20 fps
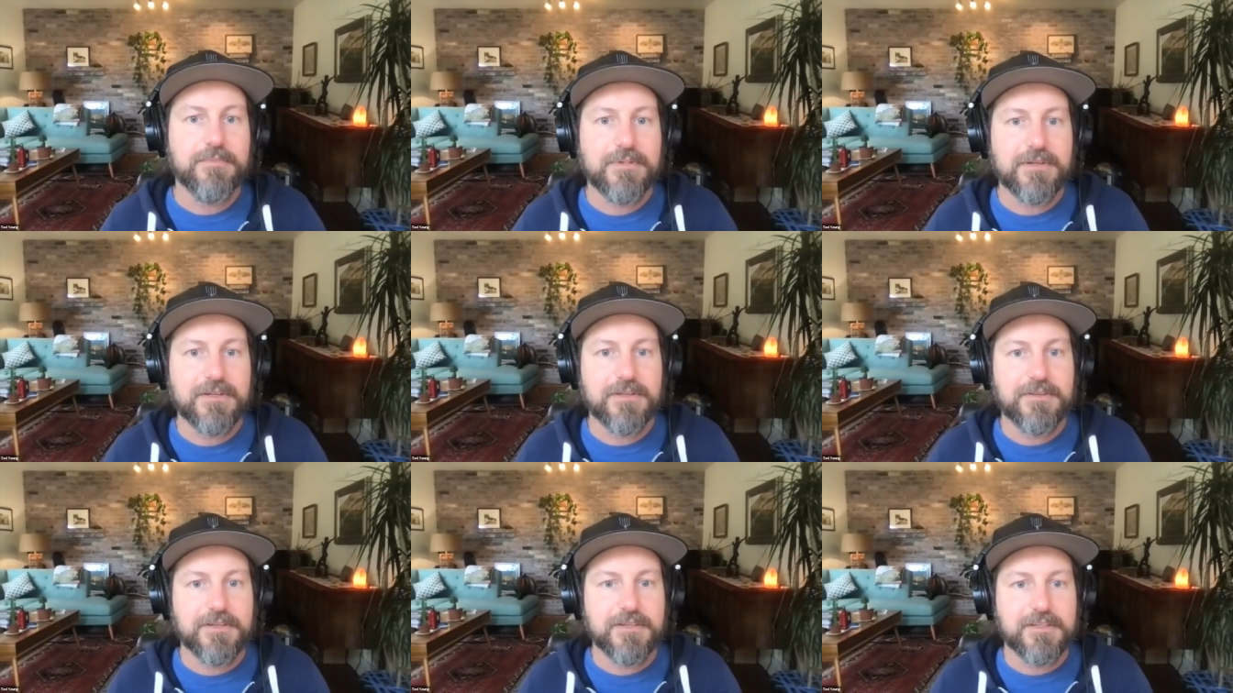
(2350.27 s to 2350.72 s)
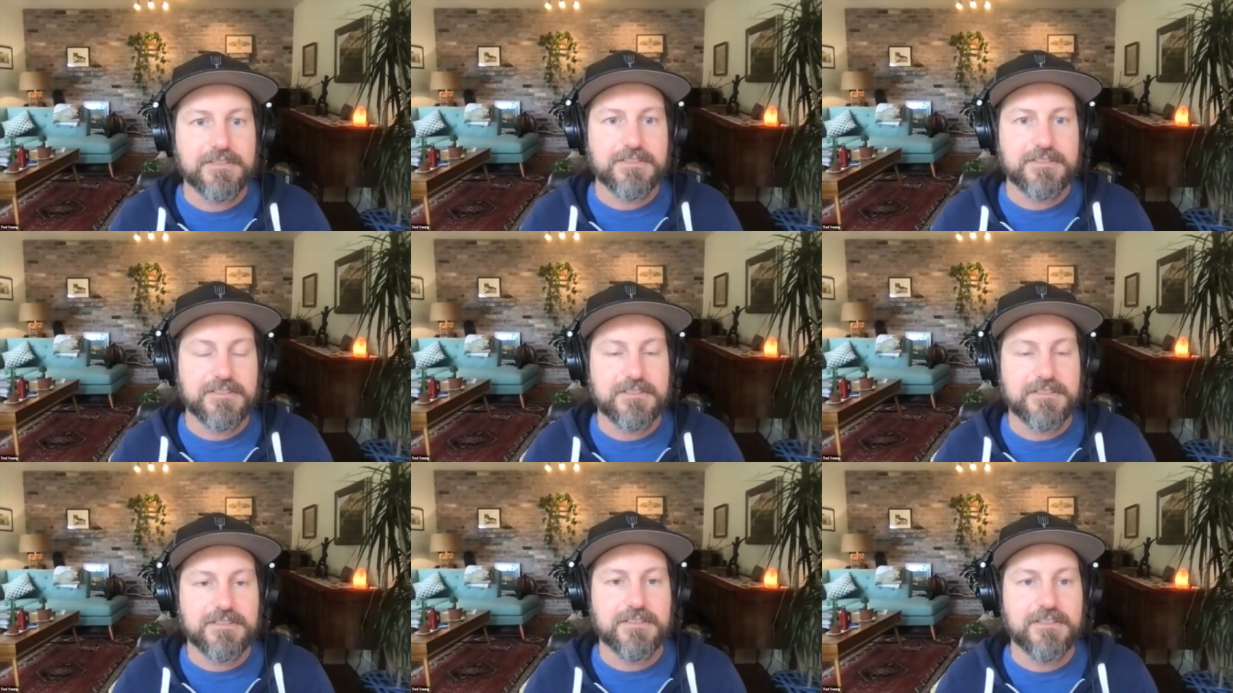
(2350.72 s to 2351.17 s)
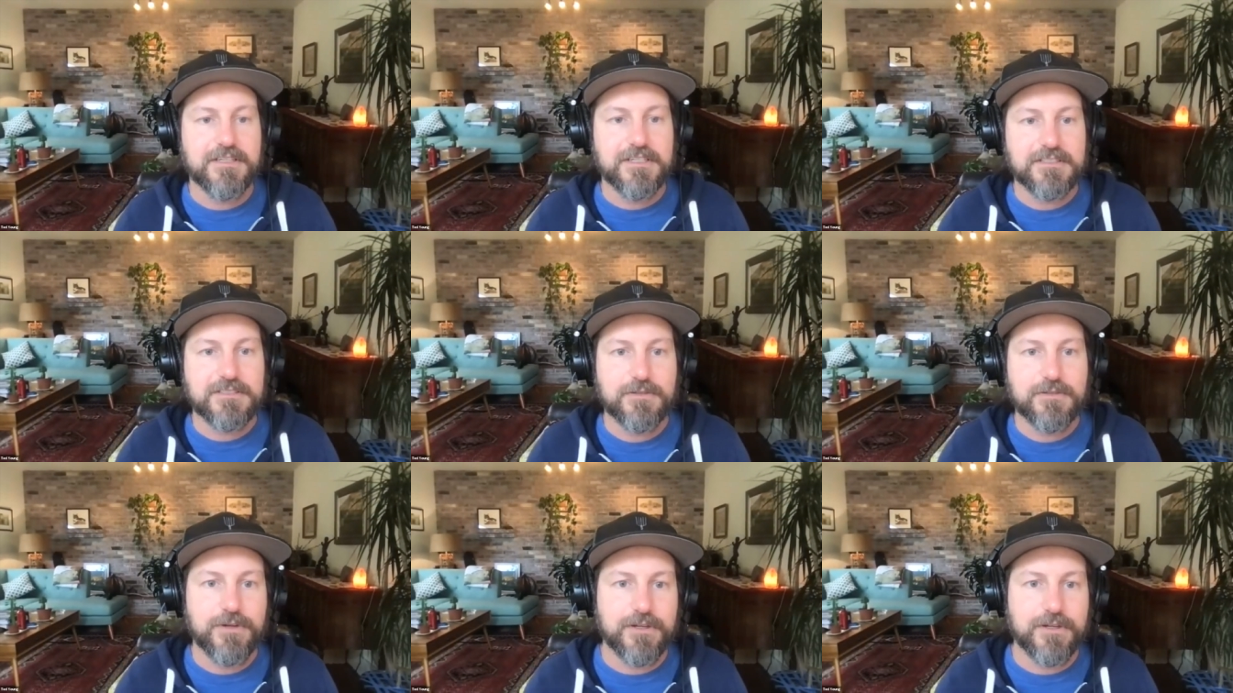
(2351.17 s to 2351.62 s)
but I think it's just a
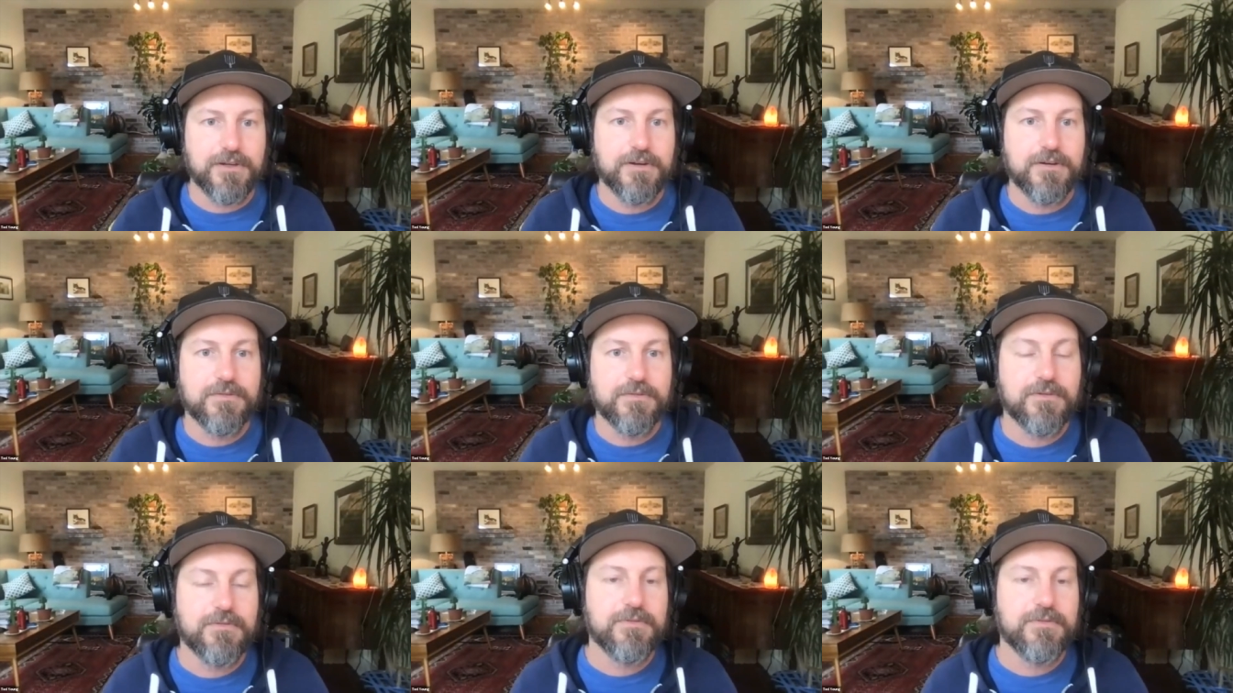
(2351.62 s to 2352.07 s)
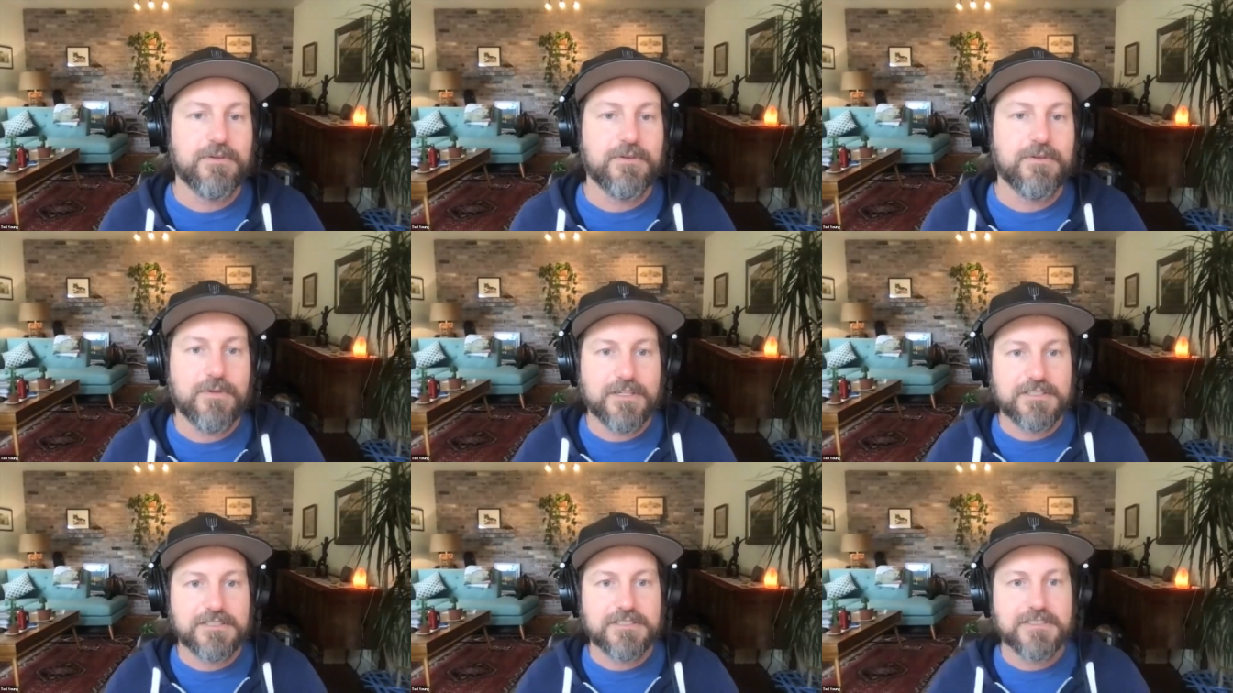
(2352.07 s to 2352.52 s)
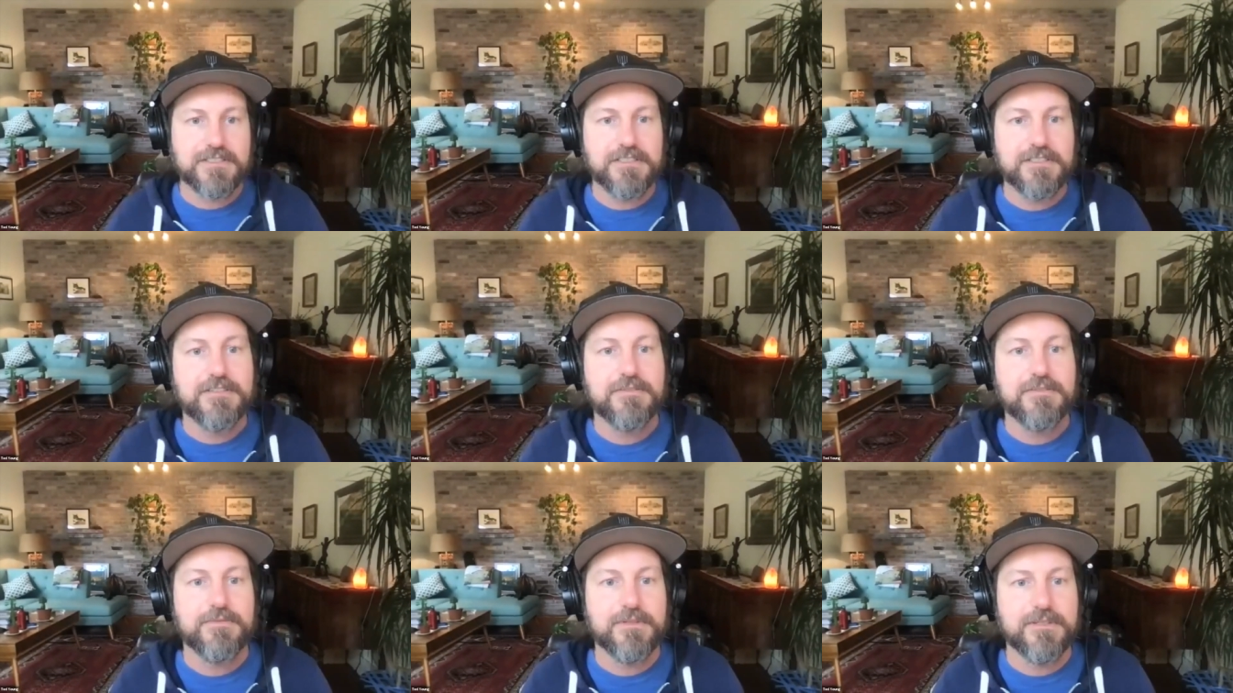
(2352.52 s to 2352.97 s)
nice quick overview
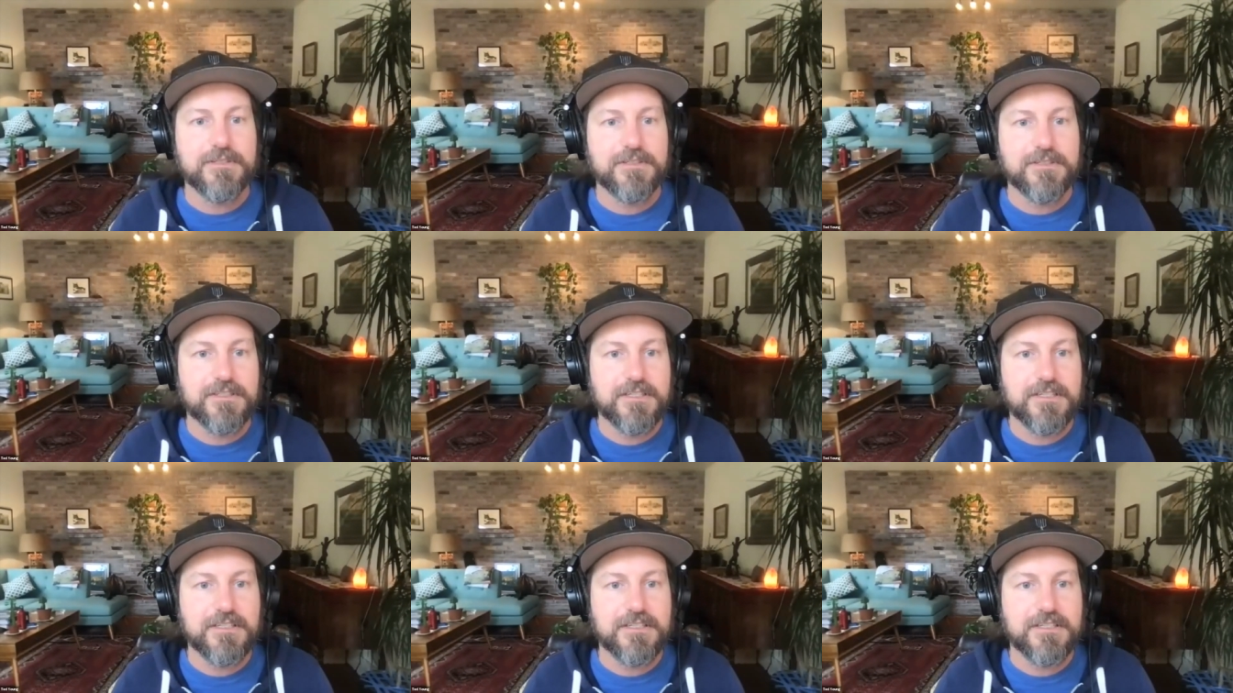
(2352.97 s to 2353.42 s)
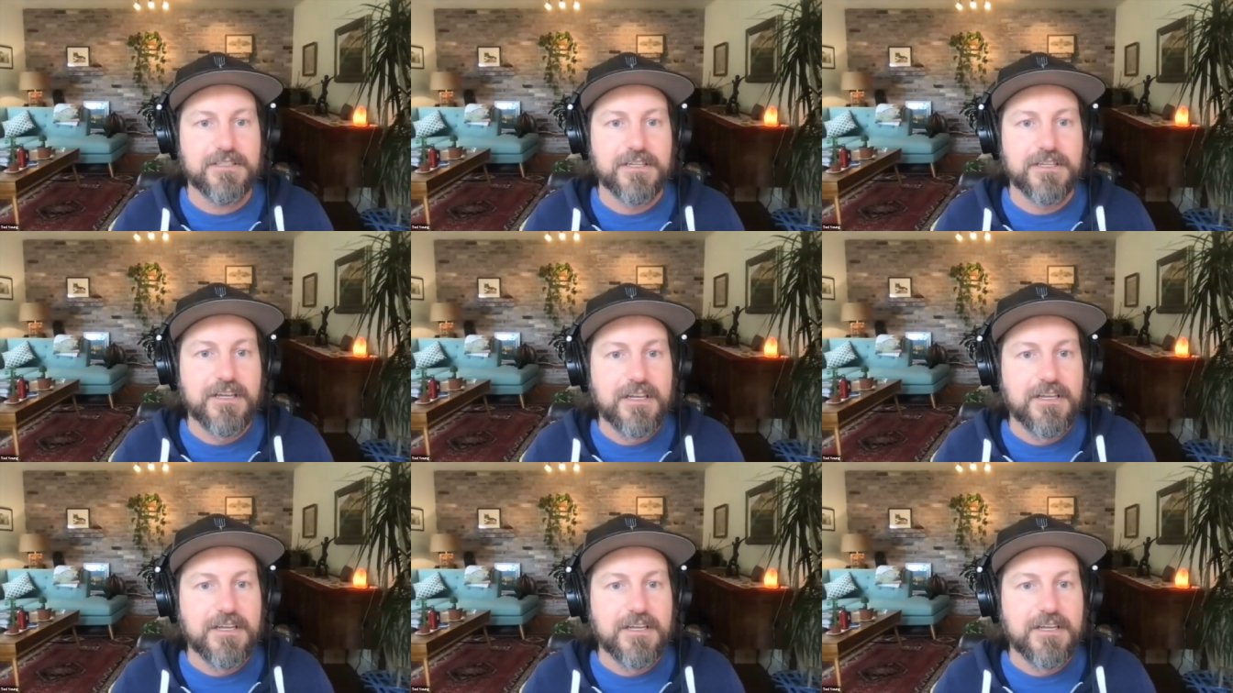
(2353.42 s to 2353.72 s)
question we could hit.